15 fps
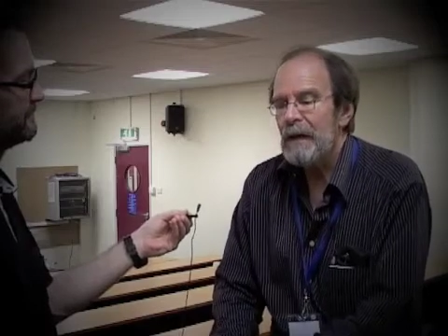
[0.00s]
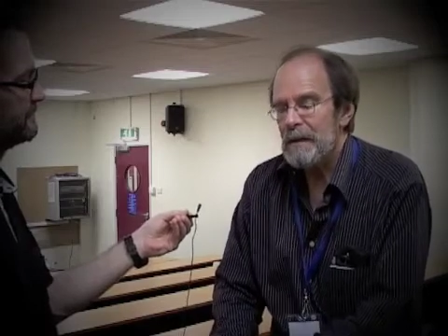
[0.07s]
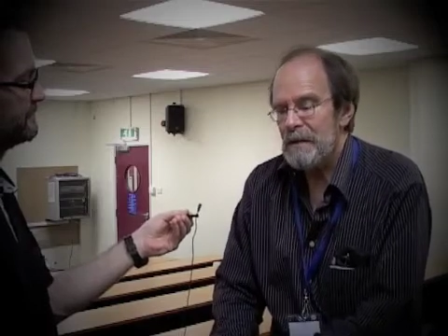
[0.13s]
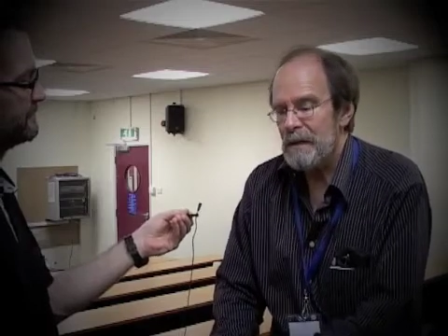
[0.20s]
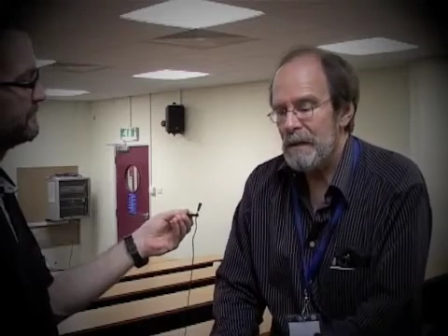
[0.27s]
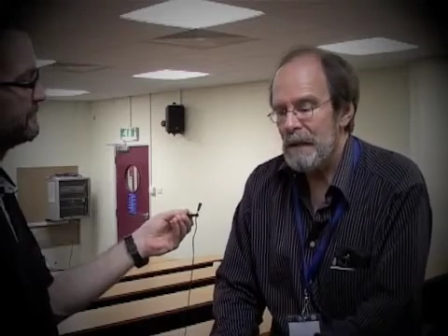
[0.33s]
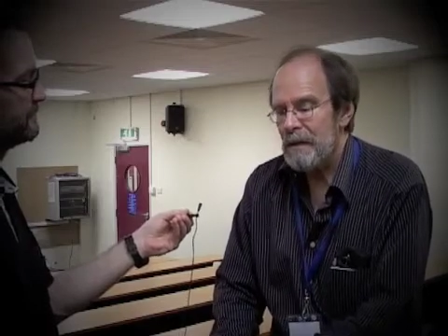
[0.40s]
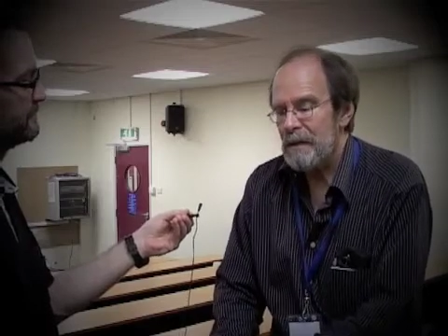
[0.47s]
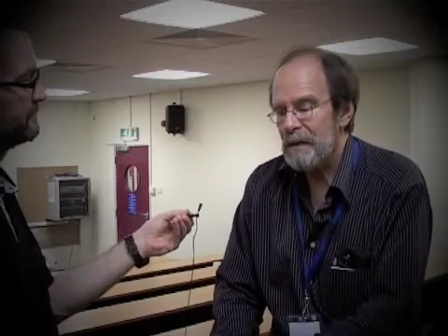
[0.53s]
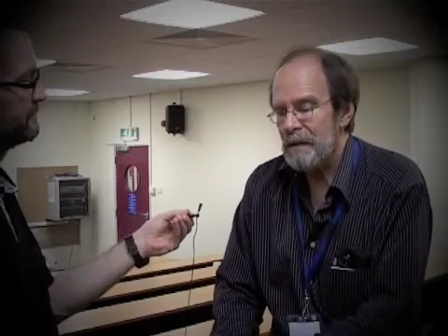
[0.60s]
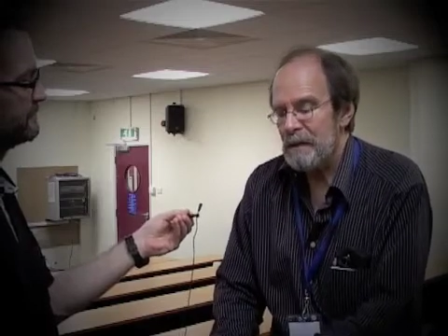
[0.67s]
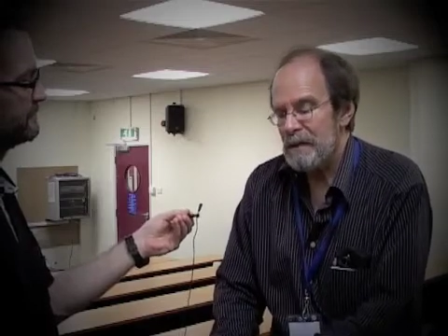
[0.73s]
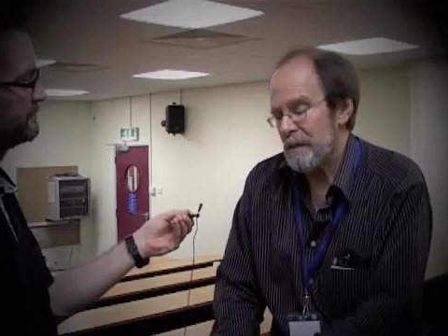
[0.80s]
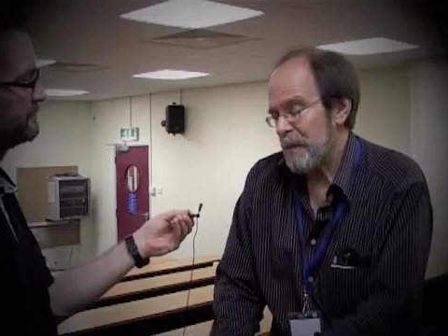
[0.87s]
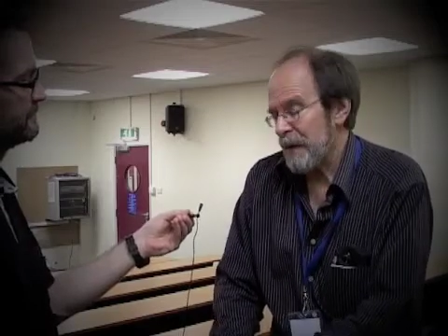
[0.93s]
There's
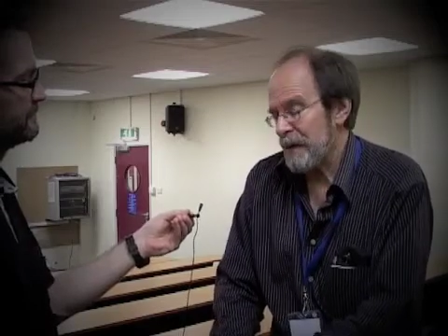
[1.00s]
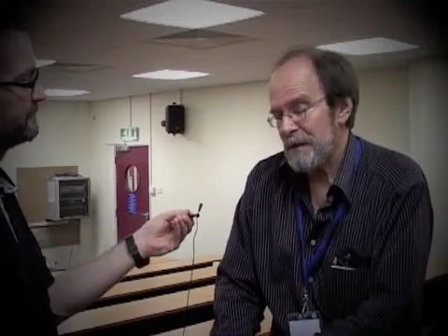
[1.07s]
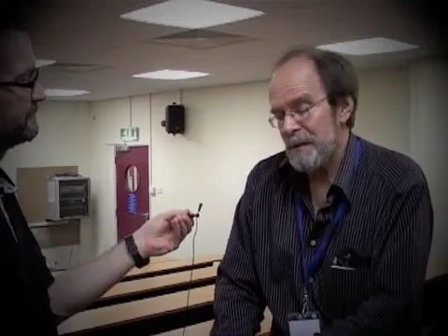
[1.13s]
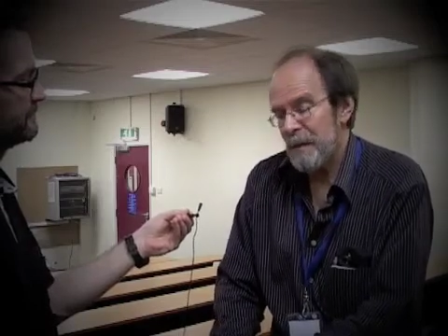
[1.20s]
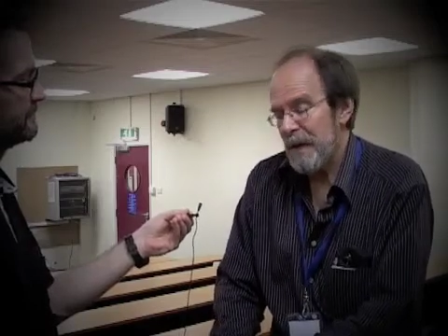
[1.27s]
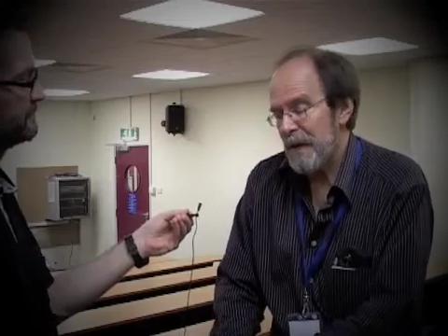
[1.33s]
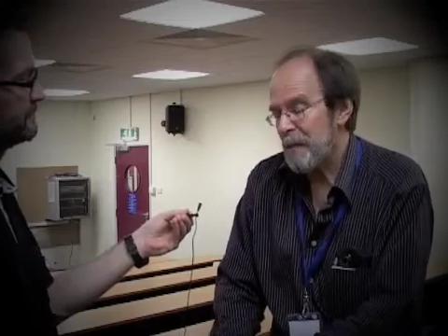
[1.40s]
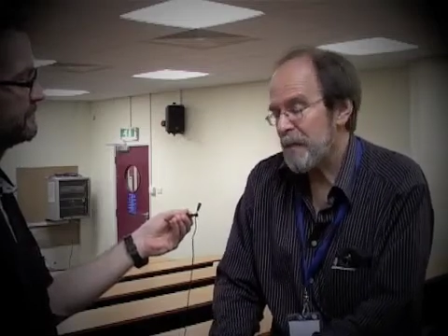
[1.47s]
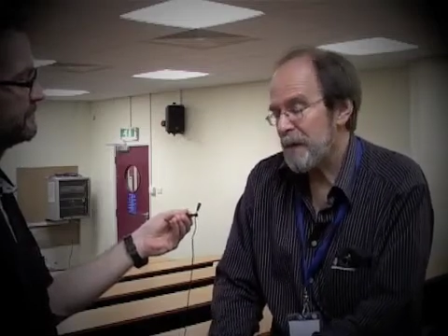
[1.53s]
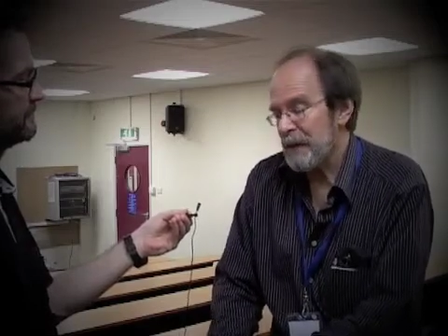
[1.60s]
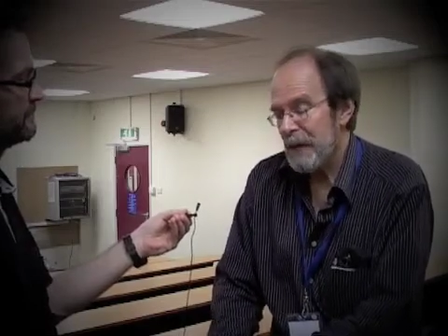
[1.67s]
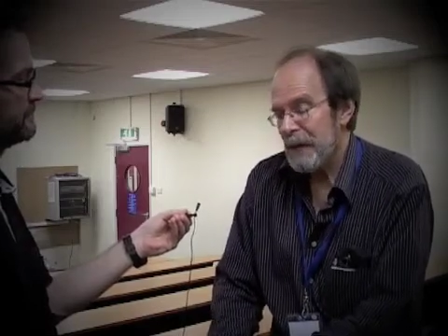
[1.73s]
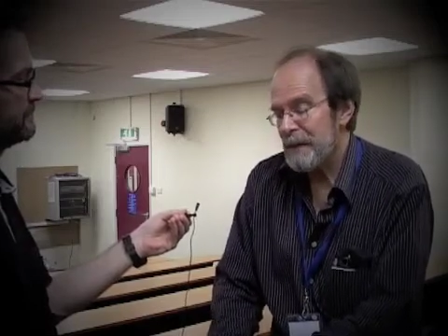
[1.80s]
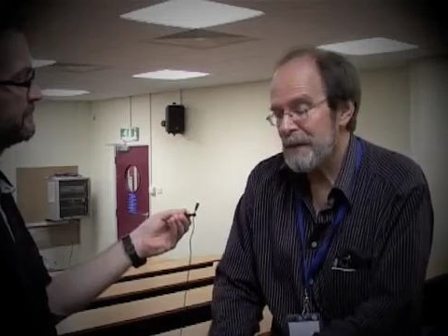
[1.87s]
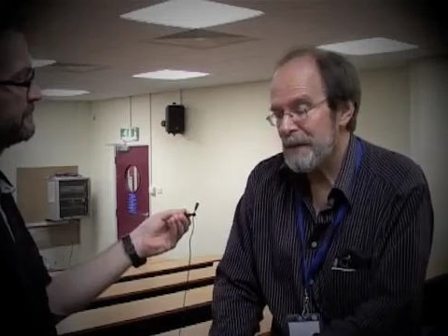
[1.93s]
another, it's a paper,
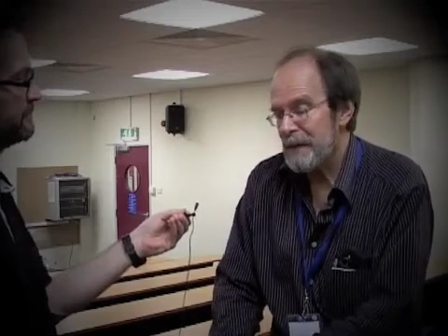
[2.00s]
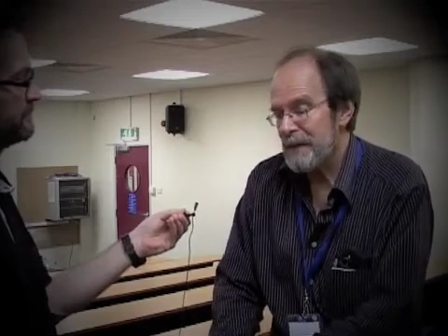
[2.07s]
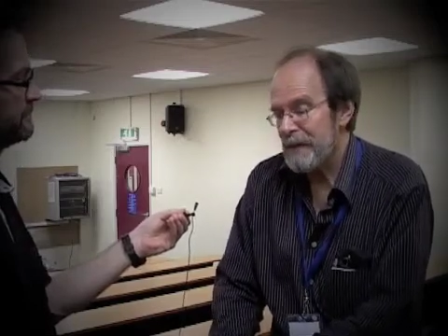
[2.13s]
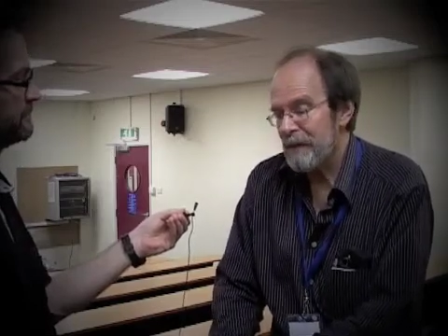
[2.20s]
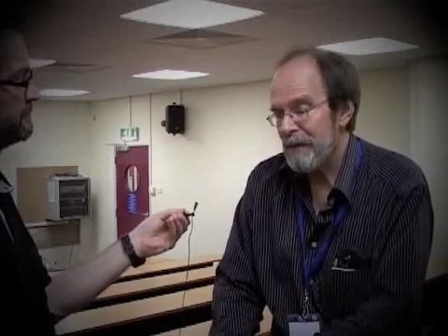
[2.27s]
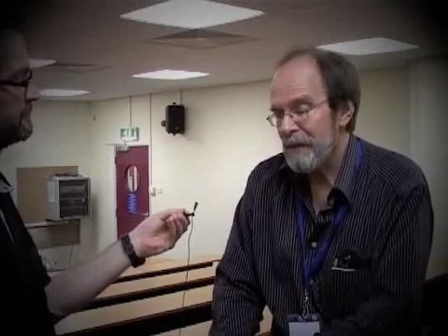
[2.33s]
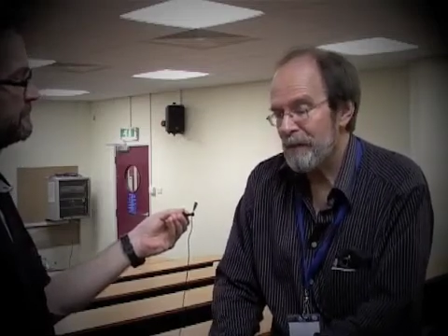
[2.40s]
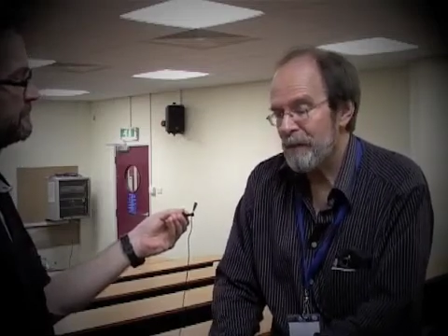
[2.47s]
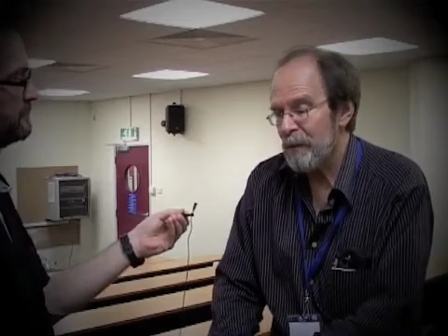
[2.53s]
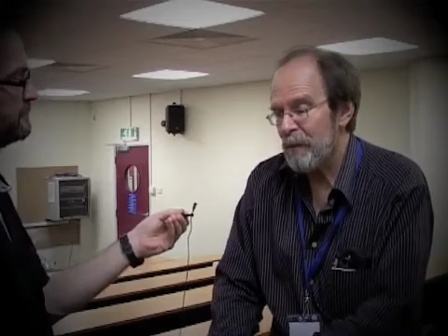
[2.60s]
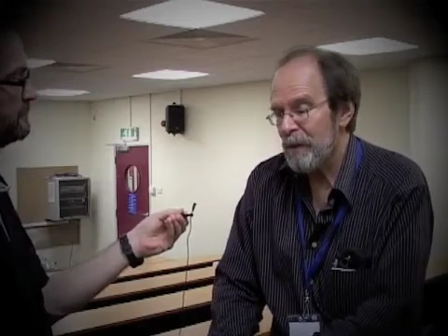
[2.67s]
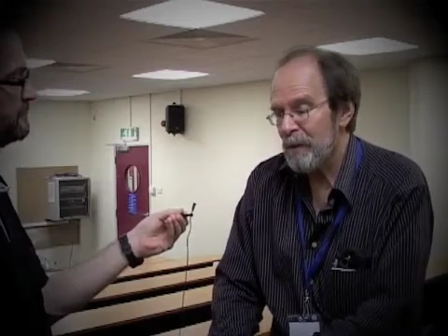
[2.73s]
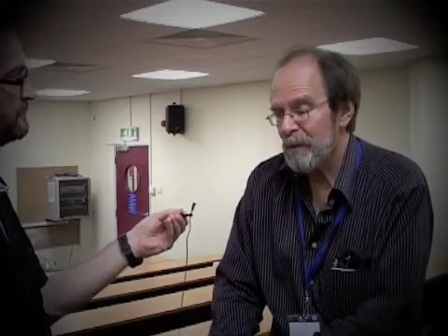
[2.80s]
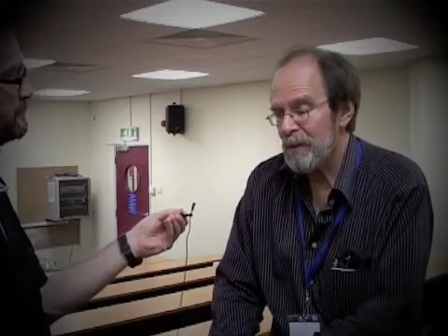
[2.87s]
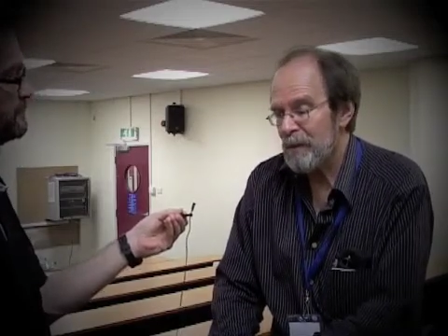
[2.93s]

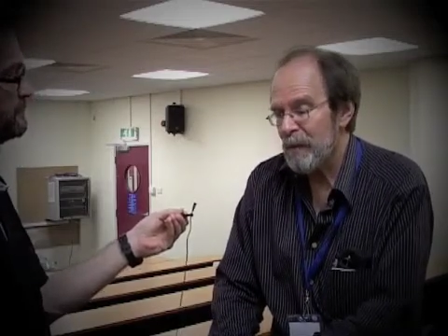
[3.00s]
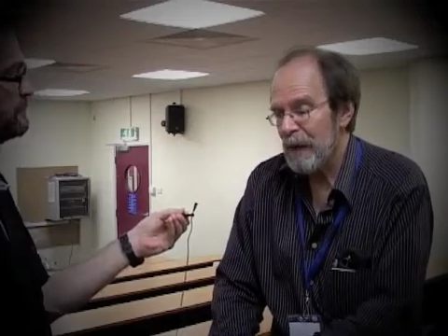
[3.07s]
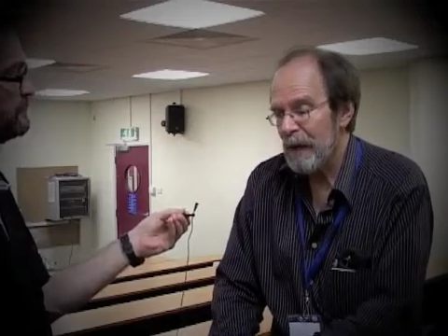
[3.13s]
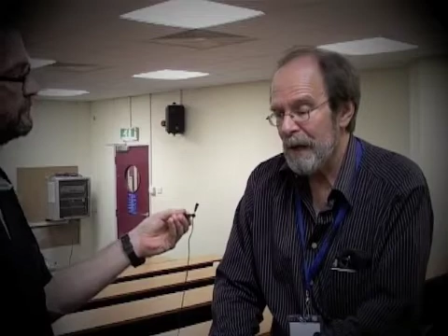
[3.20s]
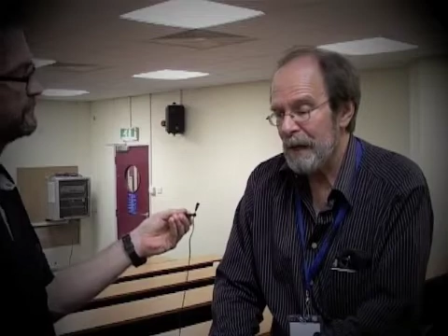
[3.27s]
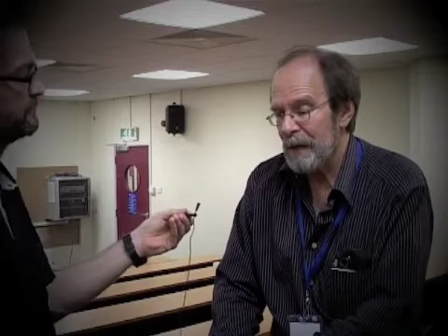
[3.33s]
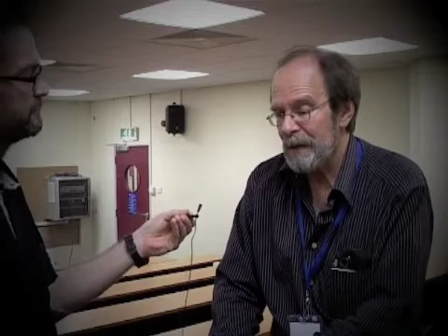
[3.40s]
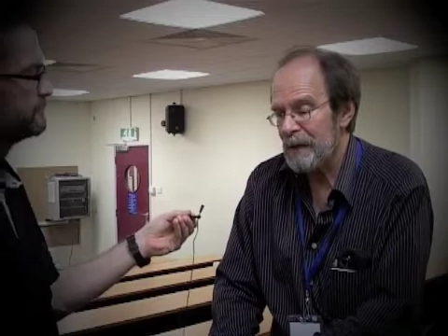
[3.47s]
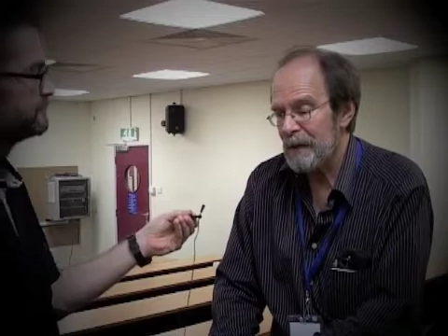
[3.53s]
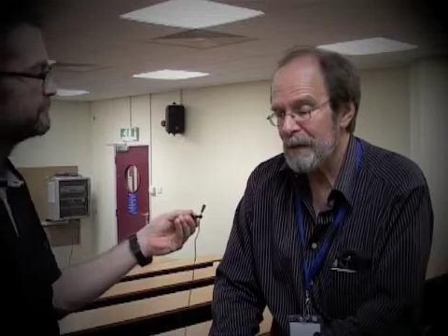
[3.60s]
1974. It was by